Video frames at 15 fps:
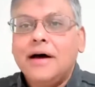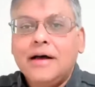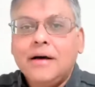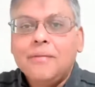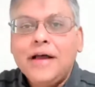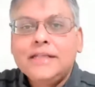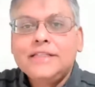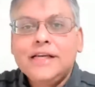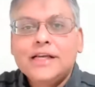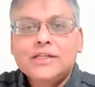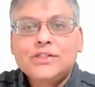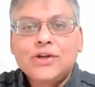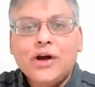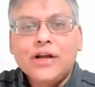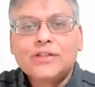Abhayaji
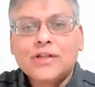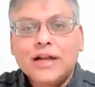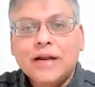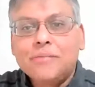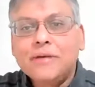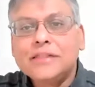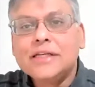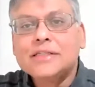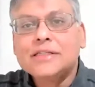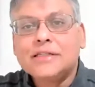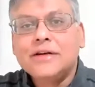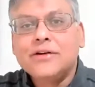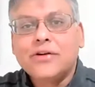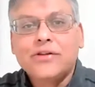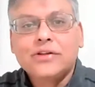has joined, so let me just
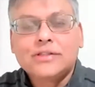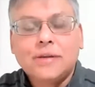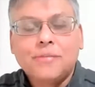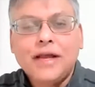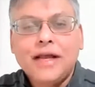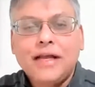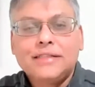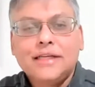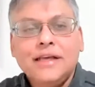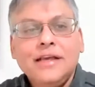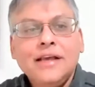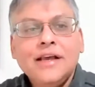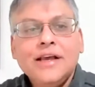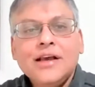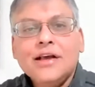introduce Abhayaji.
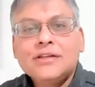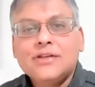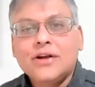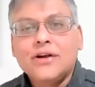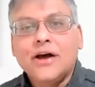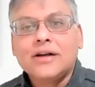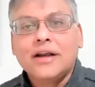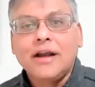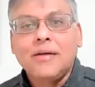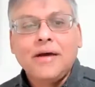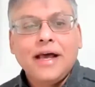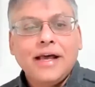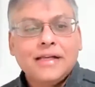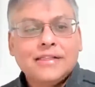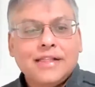So Dr.
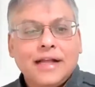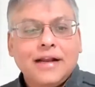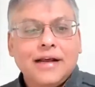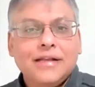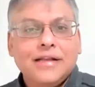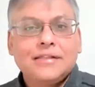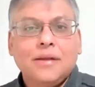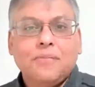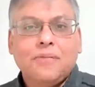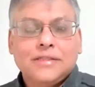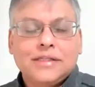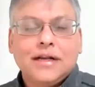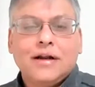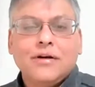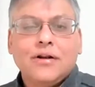Abhaya Asthana is the
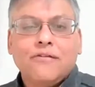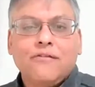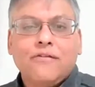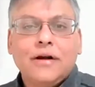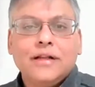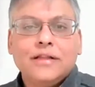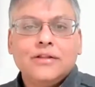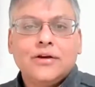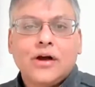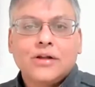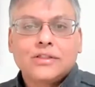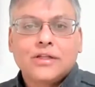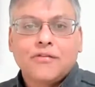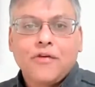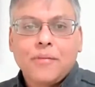president of World Hindu
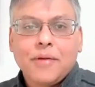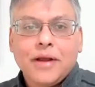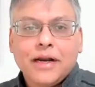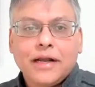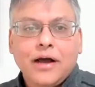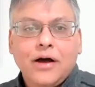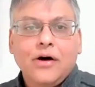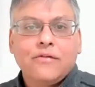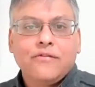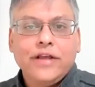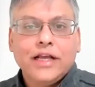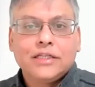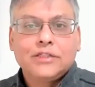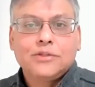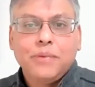Council of America, or
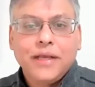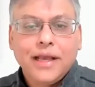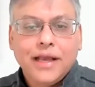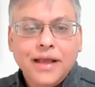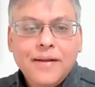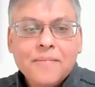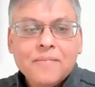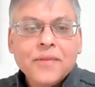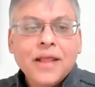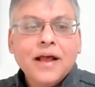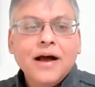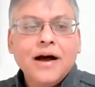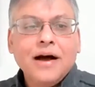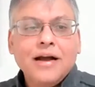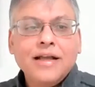VHPA.
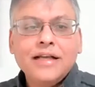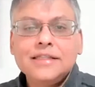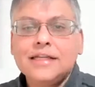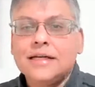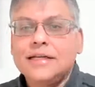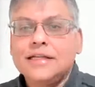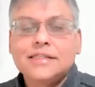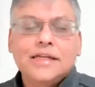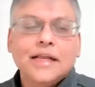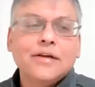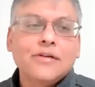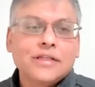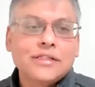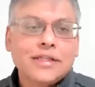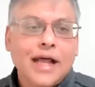He's a
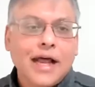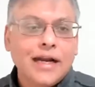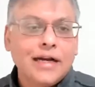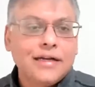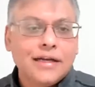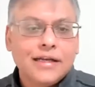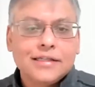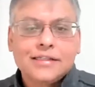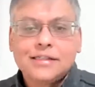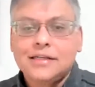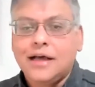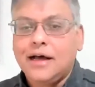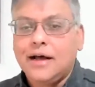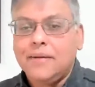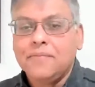distinguished scientist,
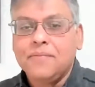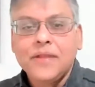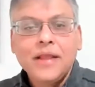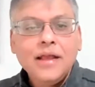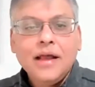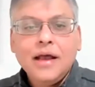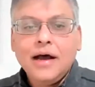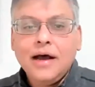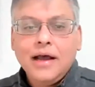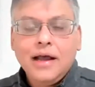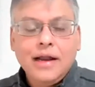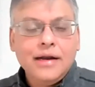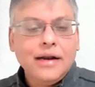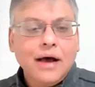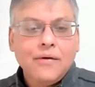
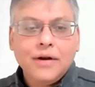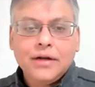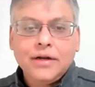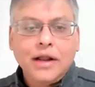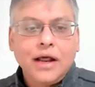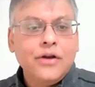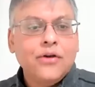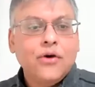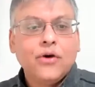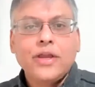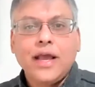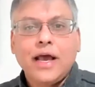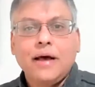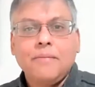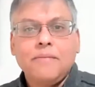and now at
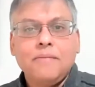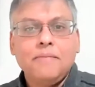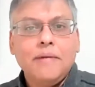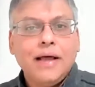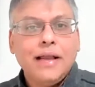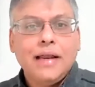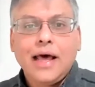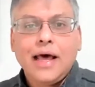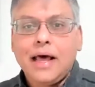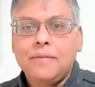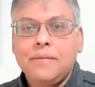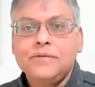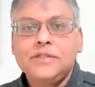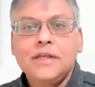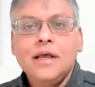Nokia Bell
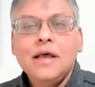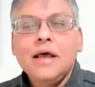Labs.